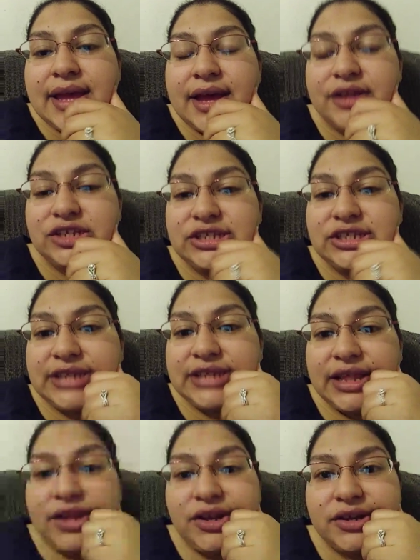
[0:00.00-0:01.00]
I was just
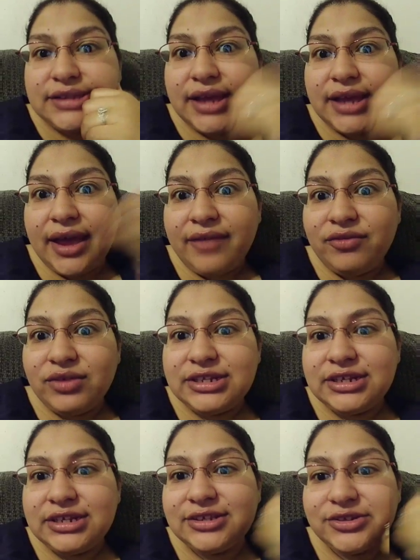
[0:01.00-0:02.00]
telling her, I was like, I have no
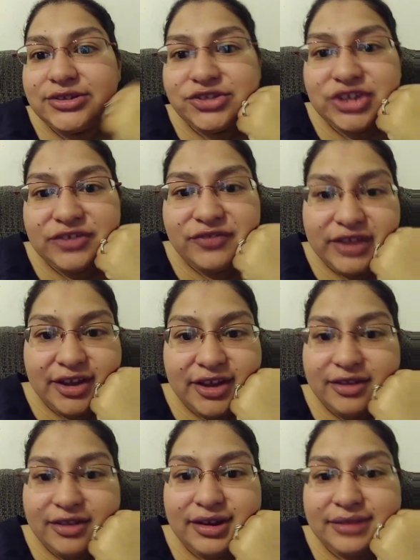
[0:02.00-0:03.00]
idea. So I was trying to find
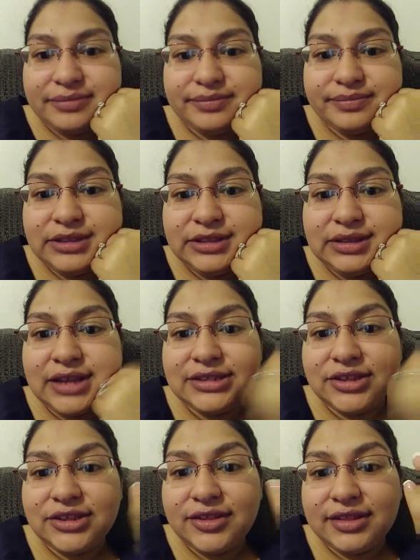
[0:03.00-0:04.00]
out, and I
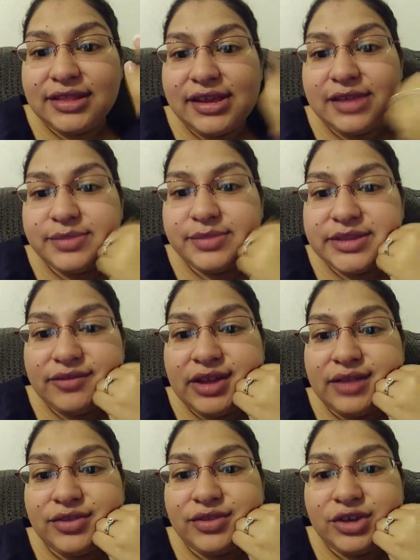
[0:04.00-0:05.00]
saw that they keep
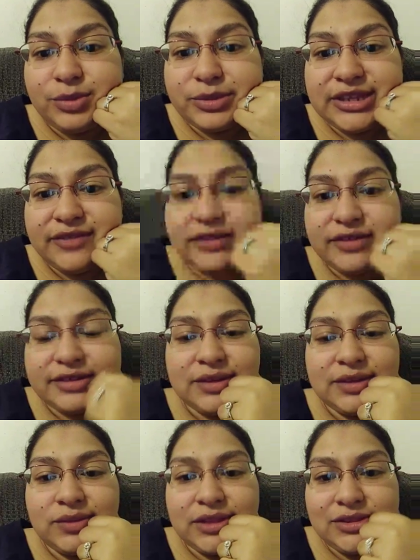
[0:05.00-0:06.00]
30% of it. I was
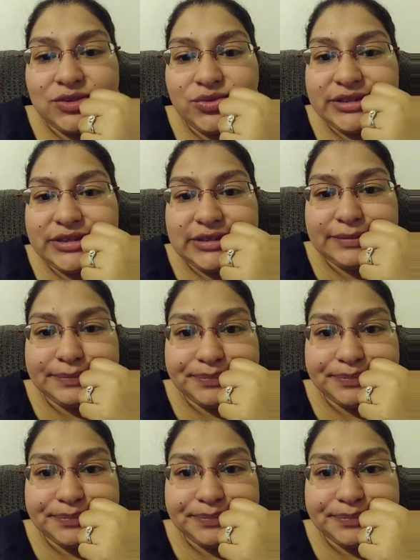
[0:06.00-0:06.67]
like, that's crazy.